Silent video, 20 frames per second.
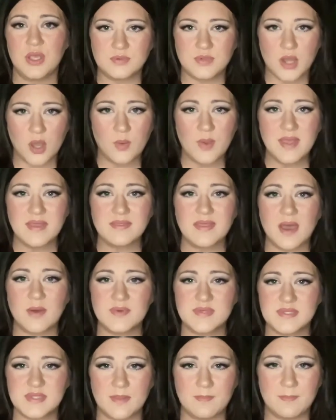knowing that
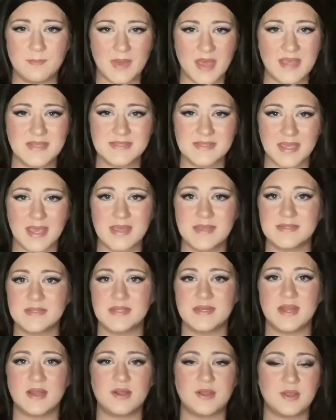was the best case
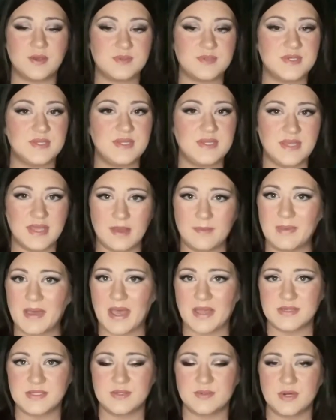scenario to get
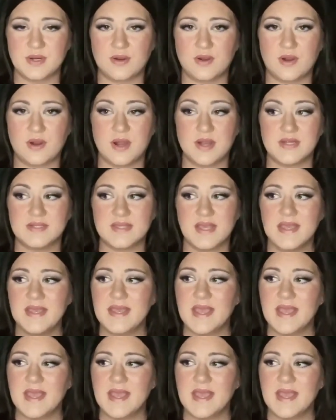back to our cars.